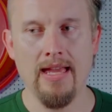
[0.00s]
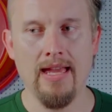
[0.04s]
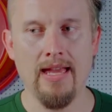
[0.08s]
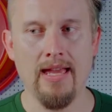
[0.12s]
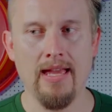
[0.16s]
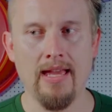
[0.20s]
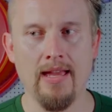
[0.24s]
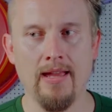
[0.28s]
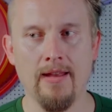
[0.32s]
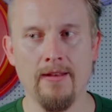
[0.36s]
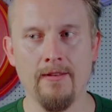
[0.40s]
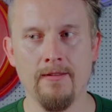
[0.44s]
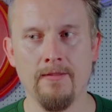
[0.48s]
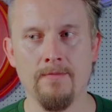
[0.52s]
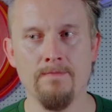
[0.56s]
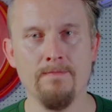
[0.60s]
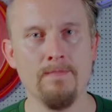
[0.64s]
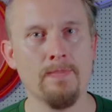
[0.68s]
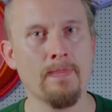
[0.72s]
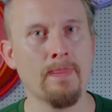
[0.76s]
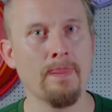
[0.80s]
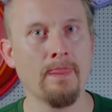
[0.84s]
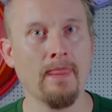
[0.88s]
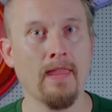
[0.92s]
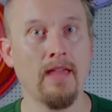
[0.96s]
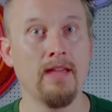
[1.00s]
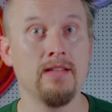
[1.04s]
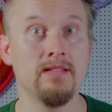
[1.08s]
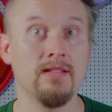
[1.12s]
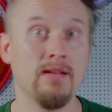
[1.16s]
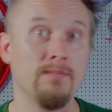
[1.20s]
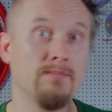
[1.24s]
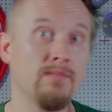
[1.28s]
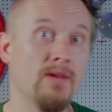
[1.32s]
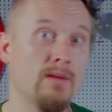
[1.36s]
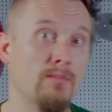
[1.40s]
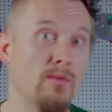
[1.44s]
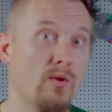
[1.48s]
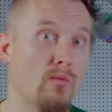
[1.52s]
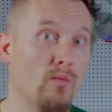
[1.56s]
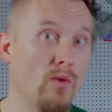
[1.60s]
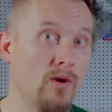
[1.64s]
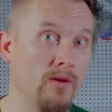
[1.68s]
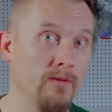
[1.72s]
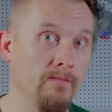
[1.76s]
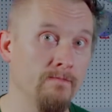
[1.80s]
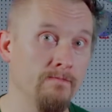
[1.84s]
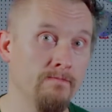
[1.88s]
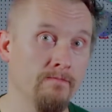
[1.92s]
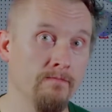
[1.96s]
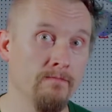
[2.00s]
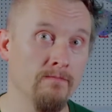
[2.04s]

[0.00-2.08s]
And in tip number 1,